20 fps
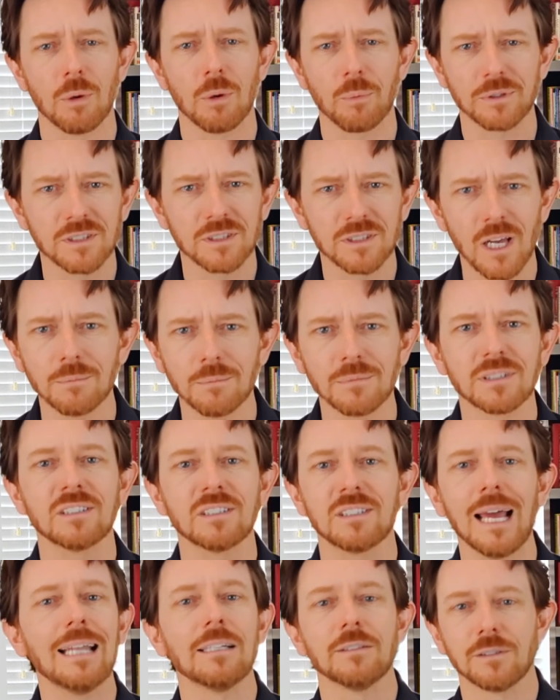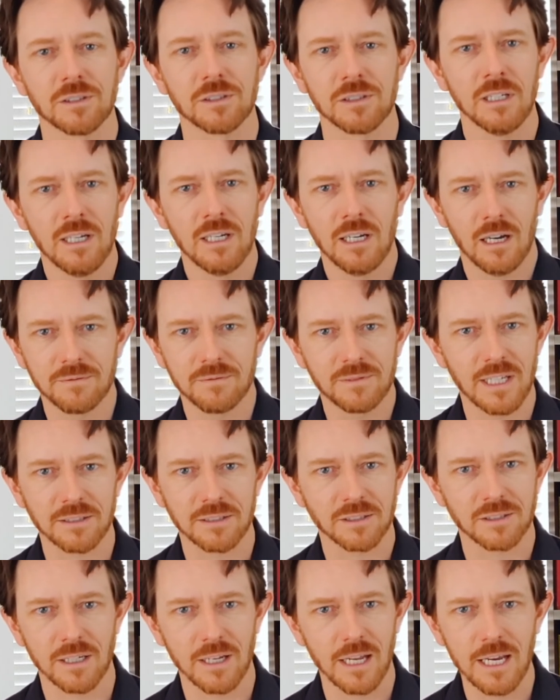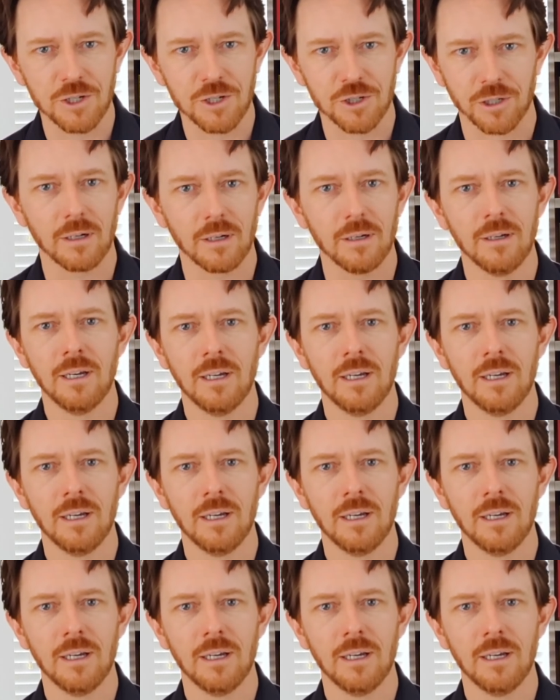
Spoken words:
but with some sense of destination?